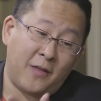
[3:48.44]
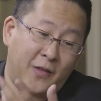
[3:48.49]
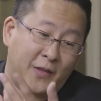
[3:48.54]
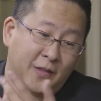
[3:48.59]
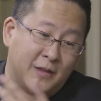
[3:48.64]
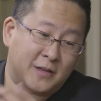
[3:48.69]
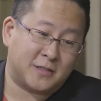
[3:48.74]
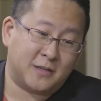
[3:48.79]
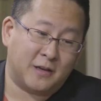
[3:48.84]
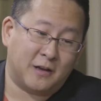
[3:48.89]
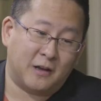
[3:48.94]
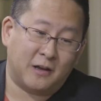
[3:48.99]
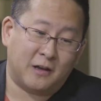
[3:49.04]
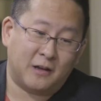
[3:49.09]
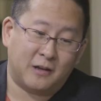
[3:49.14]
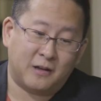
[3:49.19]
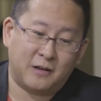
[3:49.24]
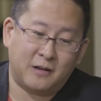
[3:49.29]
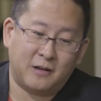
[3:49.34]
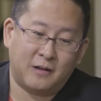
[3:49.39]
think it's
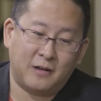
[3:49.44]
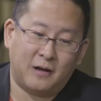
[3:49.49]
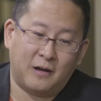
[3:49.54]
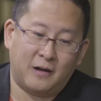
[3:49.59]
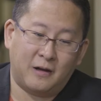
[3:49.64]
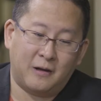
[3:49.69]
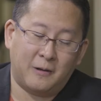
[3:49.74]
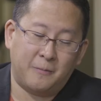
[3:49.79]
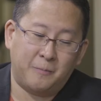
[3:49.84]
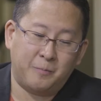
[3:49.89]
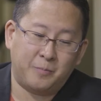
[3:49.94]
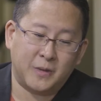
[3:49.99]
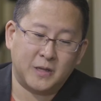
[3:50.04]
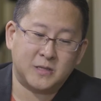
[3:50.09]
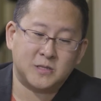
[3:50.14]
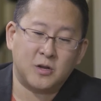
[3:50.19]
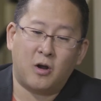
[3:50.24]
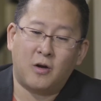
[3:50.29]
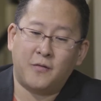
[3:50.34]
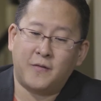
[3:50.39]
an
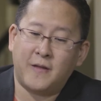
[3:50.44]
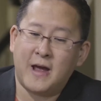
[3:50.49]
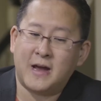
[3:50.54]
often